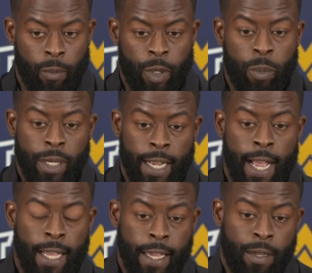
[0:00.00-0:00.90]
He'll be a
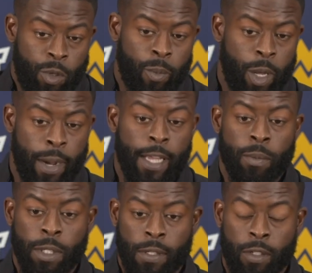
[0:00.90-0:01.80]
guy that you may
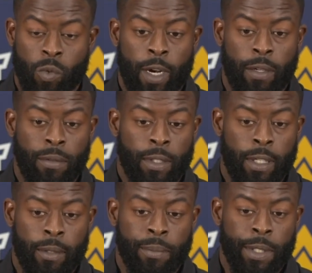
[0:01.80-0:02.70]
possibly see as well.
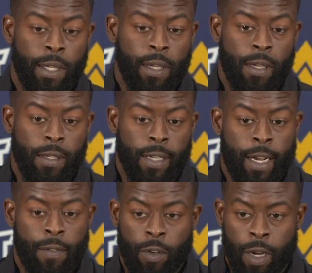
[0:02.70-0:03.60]
He's
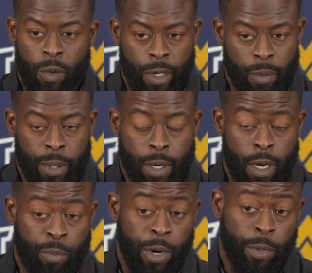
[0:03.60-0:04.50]
got to have a great week of
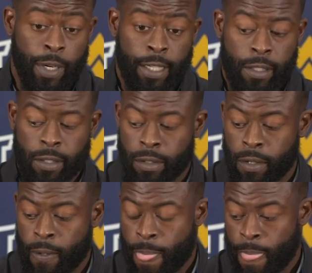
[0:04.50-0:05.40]
preparation,
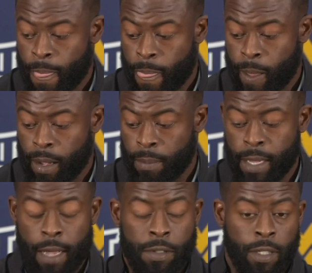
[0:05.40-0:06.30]
and
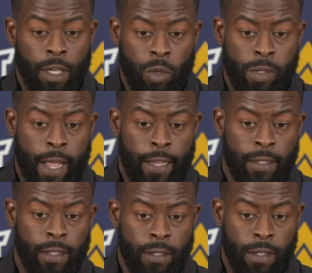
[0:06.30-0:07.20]
he obviously knows
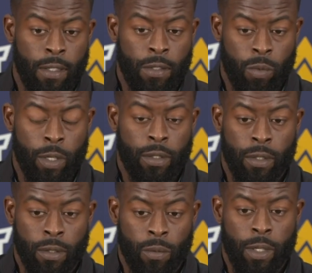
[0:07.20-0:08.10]
that, and he's
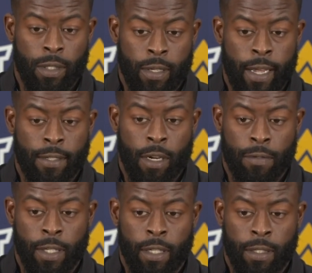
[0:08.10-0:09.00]
worked his ass
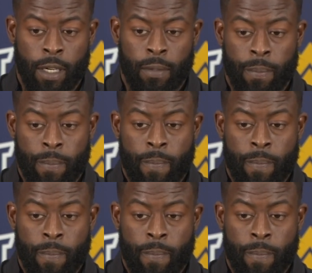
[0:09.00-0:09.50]
off to get it done.